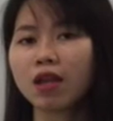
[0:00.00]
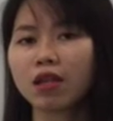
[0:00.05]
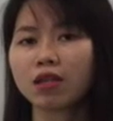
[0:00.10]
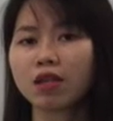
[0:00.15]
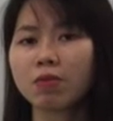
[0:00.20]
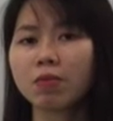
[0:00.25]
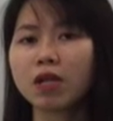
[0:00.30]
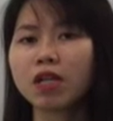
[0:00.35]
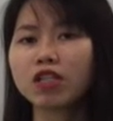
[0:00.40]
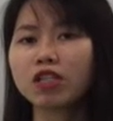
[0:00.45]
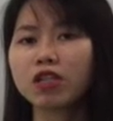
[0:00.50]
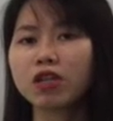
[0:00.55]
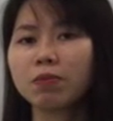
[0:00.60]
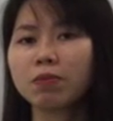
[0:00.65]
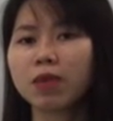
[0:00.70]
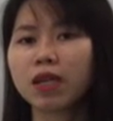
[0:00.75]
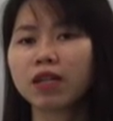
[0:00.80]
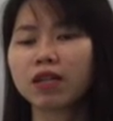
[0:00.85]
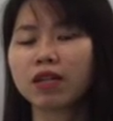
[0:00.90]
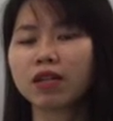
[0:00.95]
The major
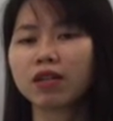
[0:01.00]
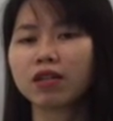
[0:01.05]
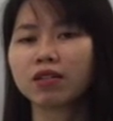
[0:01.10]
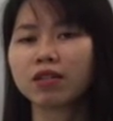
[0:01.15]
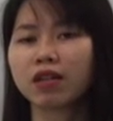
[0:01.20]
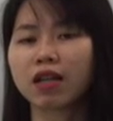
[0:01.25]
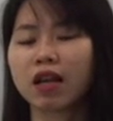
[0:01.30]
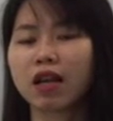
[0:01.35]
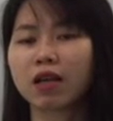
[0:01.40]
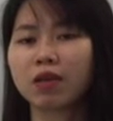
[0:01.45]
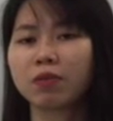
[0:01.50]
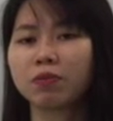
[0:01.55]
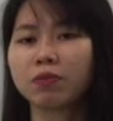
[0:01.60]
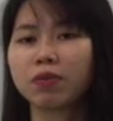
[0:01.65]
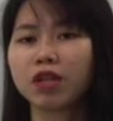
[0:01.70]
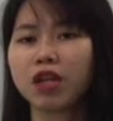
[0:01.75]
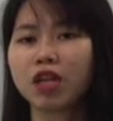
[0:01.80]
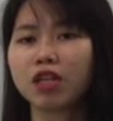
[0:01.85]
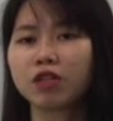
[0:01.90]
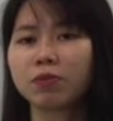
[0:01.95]
players like
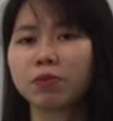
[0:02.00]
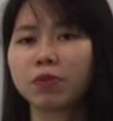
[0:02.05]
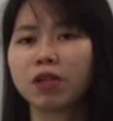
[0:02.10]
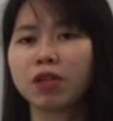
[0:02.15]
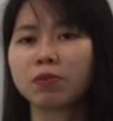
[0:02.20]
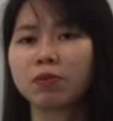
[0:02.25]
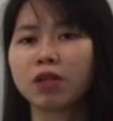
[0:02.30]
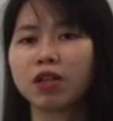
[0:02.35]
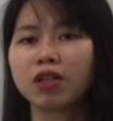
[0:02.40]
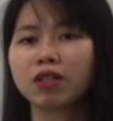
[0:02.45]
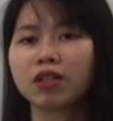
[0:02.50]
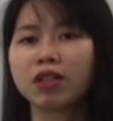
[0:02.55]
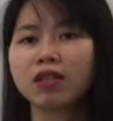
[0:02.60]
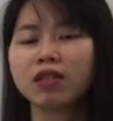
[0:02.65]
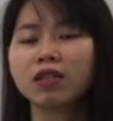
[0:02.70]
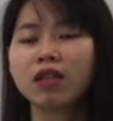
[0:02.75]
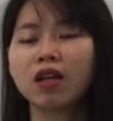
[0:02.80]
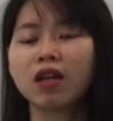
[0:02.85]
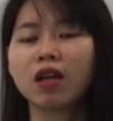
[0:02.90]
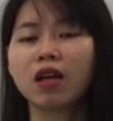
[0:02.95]
BHP
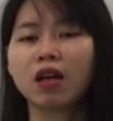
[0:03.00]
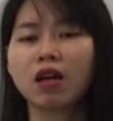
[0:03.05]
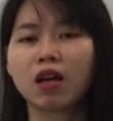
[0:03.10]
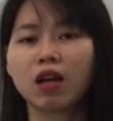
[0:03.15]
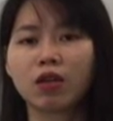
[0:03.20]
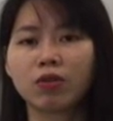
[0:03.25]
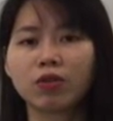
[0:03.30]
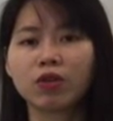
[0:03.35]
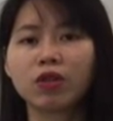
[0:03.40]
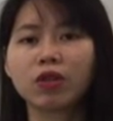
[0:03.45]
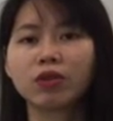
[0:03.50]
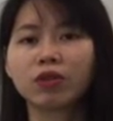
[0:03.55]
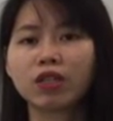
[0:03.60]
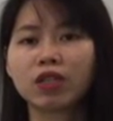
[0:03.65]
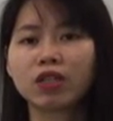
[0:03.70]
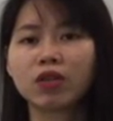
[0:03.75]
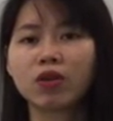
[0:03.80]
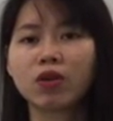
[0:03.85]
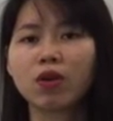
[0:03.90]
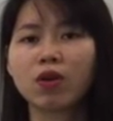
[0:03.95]
Billiton, Rio
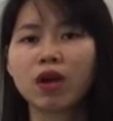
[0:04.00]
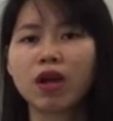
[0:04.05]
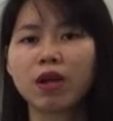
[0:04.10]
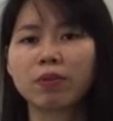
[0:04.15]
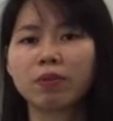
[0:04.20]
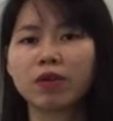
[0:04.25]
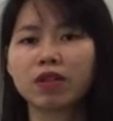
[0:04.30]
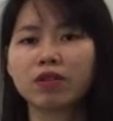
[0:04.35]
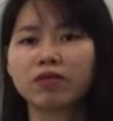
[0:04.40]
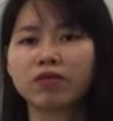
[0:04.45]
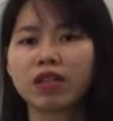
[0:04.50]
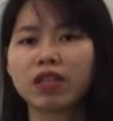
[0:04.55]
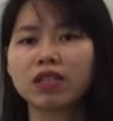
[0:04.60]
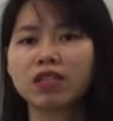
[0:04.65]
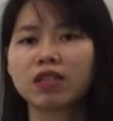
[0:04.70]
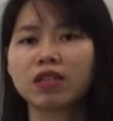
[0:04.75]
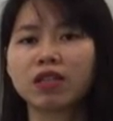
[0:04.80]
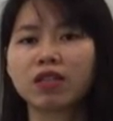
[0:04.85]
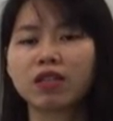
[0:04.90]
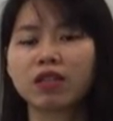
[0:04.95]
Tinto have
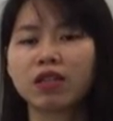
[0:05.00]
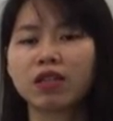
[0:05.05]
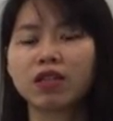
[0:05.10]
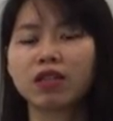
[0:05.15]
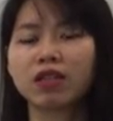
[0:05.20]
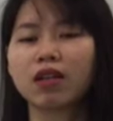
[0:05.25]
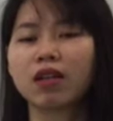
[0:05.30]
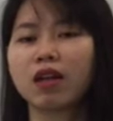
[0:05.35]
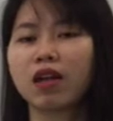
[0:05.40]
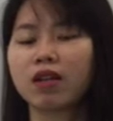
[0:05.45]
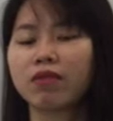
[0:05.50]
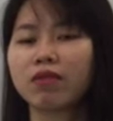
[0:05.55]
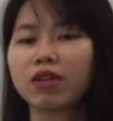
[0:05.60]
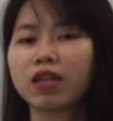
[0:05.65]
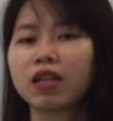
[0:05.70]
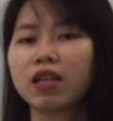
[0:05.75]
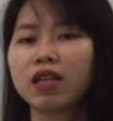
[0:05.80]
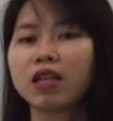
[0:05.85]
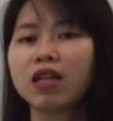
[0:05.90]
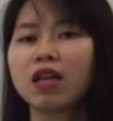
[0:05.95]
invested
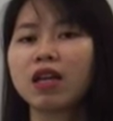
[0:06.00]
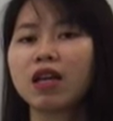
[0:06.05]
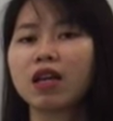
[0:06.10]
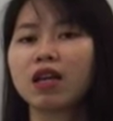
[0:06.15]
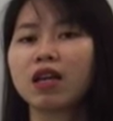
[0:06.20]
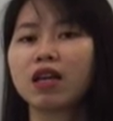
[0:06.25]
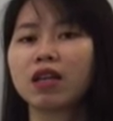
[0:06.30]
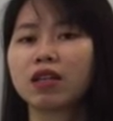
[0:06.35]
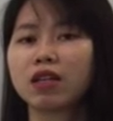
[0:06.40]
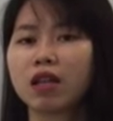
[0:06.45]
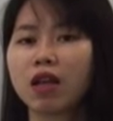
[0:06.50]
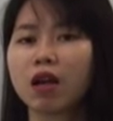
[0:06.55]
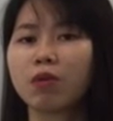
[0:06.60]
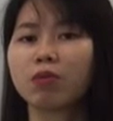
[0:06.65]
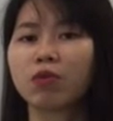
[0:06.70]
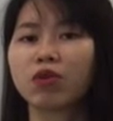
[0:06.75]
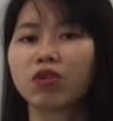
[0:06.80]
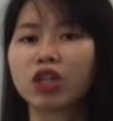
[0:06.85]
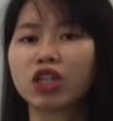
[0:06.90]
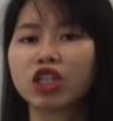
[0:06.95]
heavily in their
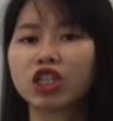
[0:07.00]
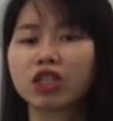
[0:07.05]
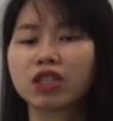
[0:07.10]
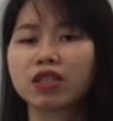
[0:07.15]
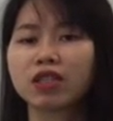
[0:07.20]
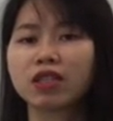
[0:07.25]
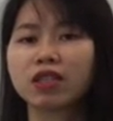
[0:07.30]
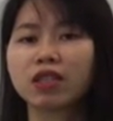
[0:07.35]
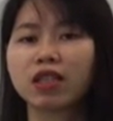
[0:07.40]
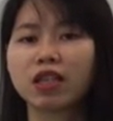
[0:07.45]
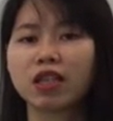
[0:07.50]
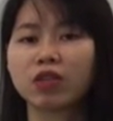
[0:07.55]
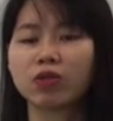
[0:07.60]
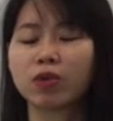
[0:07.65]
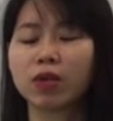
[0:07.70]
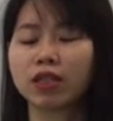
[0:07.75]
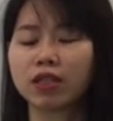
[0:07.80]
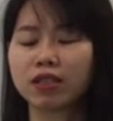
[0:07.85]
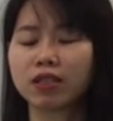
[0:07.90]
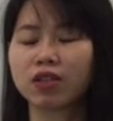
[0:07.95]
operations in
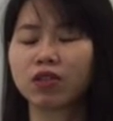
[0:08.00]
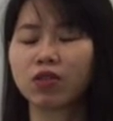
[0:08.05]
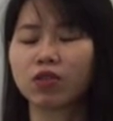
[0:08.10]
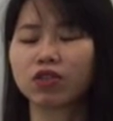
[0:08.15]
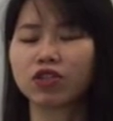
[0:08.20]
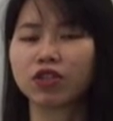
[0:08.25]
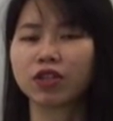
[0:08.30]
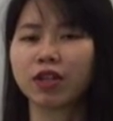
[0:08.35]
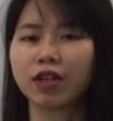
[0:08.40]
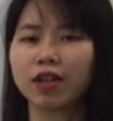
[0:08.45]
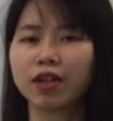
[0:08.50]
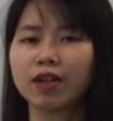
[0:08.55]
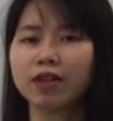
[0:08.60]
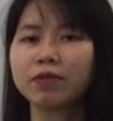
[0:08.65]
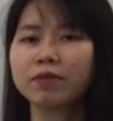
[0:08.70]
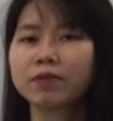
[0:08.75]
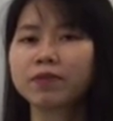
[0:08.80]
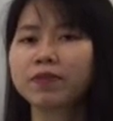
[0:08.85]
Western Australia.